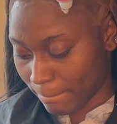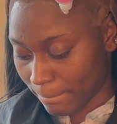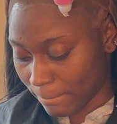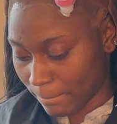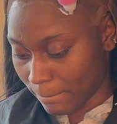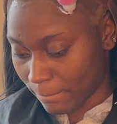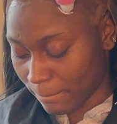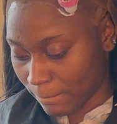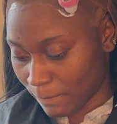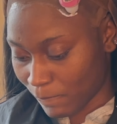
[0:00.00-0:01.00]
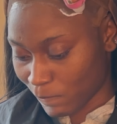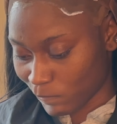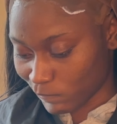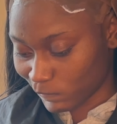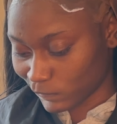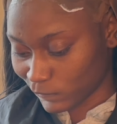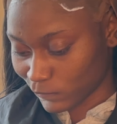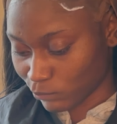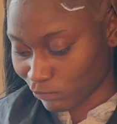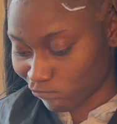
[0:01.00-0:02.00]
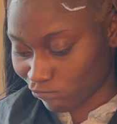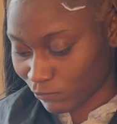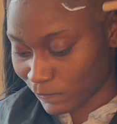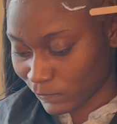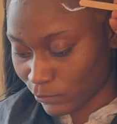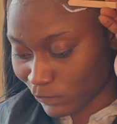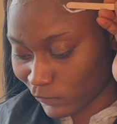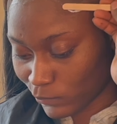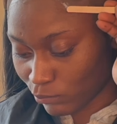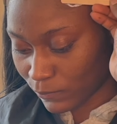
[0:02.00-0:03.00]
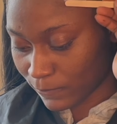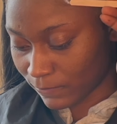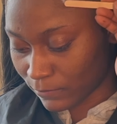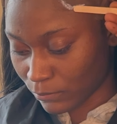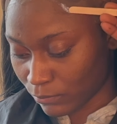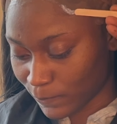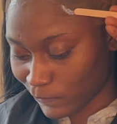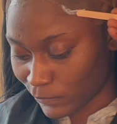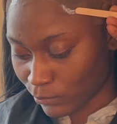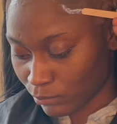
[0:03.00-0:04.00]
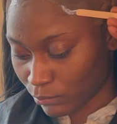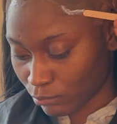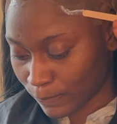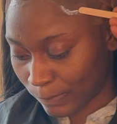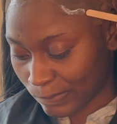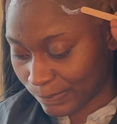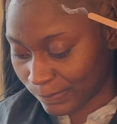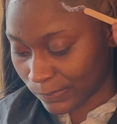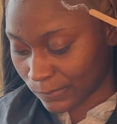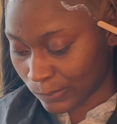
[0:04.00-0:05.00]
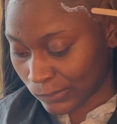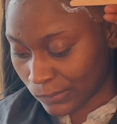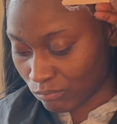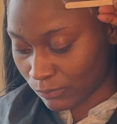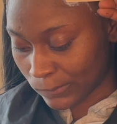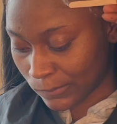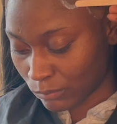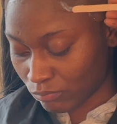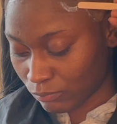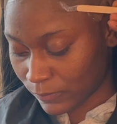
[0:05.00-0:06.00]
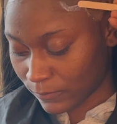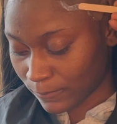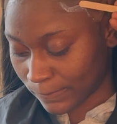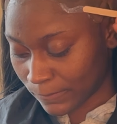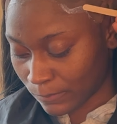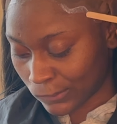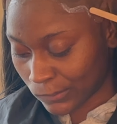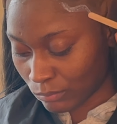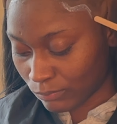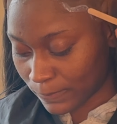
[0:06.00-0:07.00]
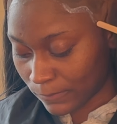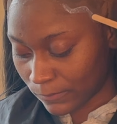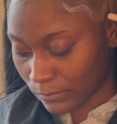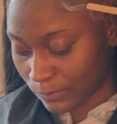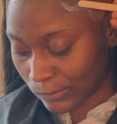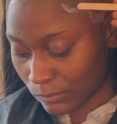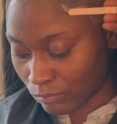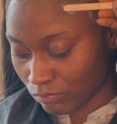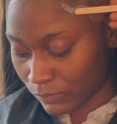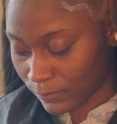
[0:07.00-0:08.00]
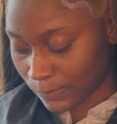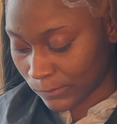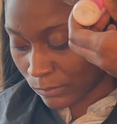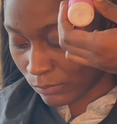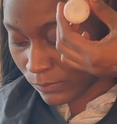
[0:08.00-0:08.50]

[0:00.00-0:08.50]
glue on the hairline. That's how it lifts up easily. Okay, so each time you put a layer it down